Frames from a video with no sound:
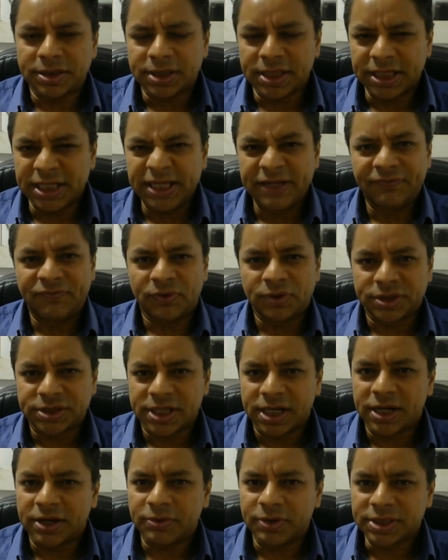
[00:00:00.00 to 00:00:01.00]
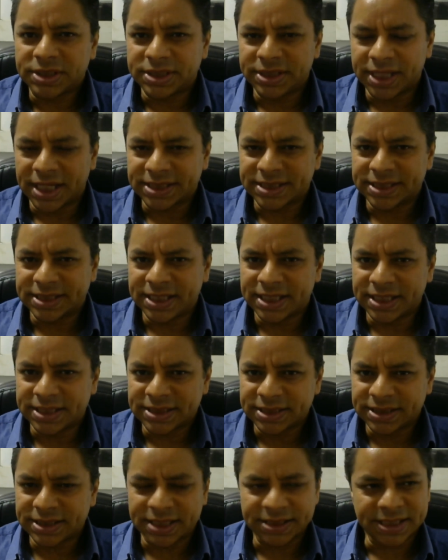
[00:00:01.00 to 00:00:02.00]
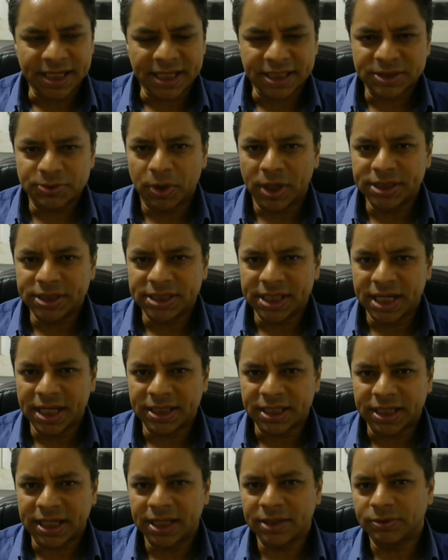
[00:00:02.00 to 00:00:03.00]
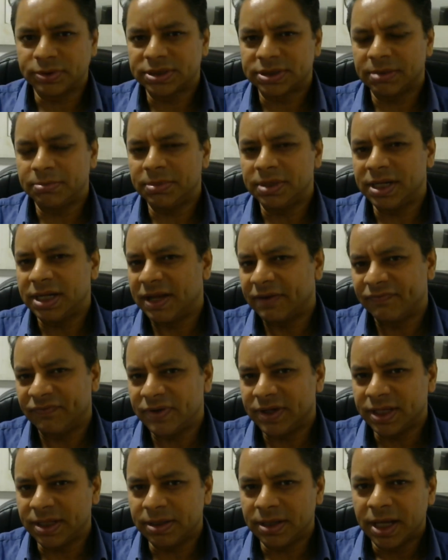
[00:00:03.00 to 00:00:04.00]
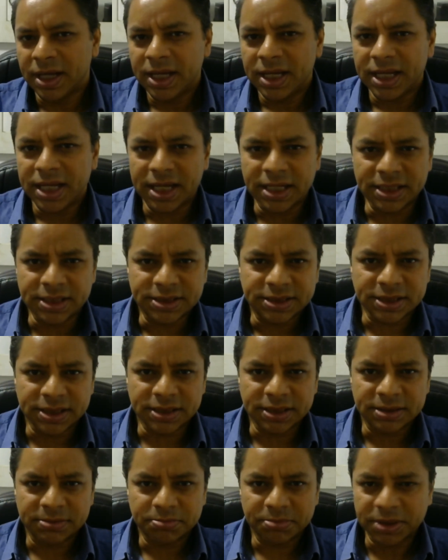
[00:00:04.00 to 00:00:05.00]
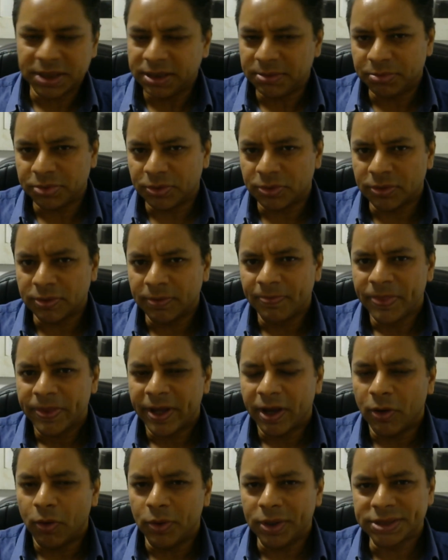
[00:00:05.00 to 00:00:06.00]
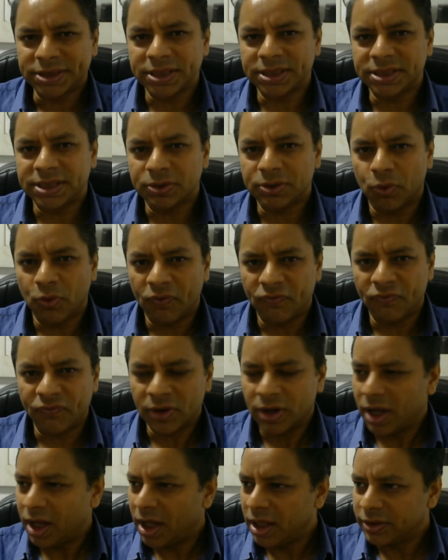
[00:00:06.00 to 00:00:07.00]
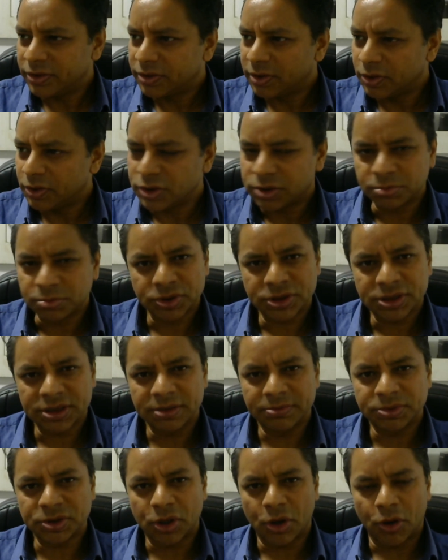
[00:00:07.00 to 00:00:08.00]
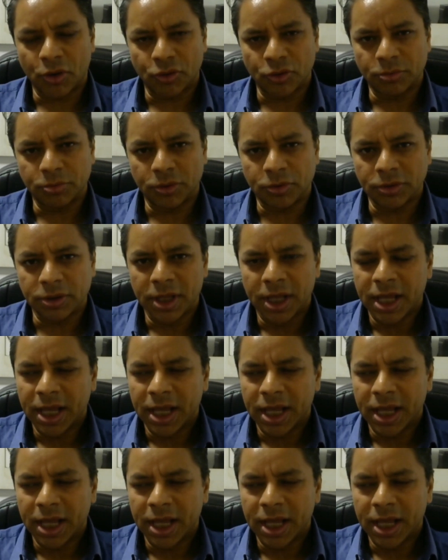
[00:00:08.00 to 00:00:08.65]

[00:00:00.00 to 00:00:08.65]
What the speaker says: evil terrorist does this, does X, Y, Z, killed some lovely, innocent people. Oh, isn't it awful? Aren't those Muslims horrible?